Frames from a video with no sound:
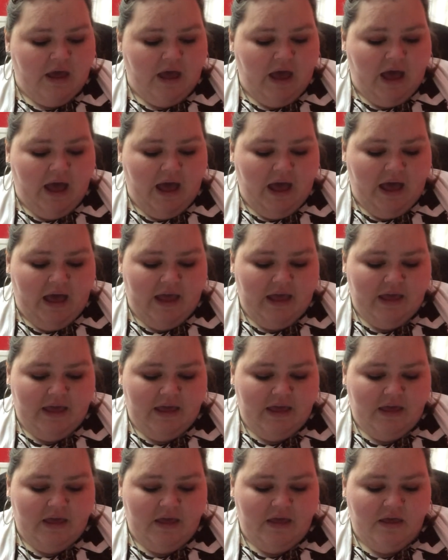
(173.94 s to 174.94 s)

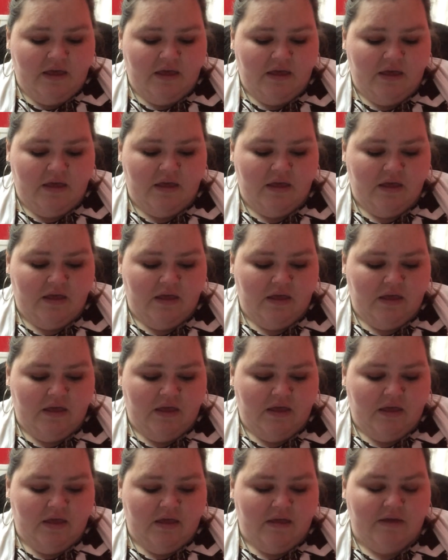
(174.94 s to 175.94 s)
I
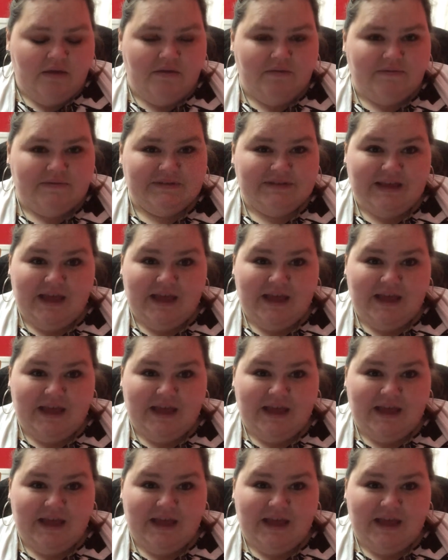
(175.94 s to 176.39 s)
was